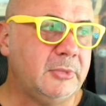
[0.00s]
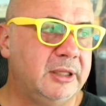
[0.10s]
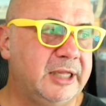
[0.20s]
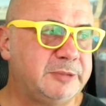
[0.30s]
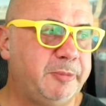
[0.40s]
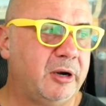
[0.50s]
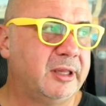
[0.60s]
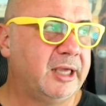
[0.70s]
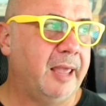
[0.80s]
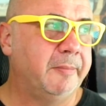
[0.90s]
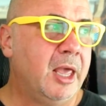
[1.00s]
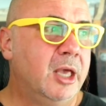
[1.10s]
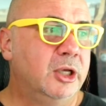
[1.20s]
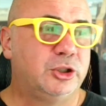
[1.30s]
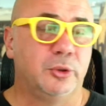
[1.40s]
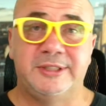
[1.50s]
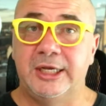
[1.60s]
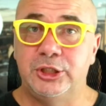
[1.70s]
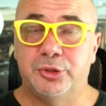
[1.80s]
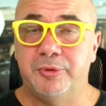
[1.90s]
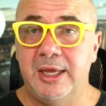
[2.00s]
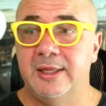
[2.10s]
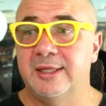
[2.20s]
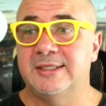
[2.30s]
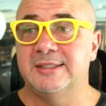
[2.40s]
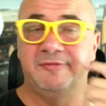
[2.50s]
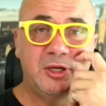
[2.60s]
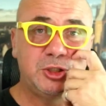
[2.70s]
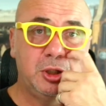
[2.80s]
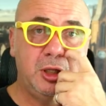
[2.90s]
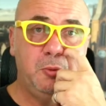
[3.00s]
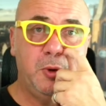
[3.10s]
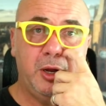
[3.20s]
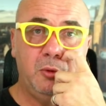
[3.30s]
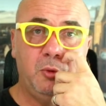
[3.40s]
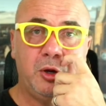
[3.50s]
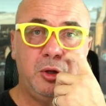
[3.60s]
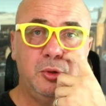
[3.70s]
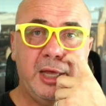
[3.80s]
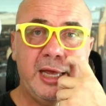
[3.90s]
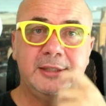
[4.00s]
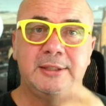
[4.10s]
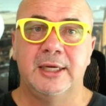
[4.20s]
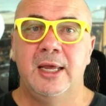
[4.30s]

That's part of the game. So stage 3, this is eventually where you land.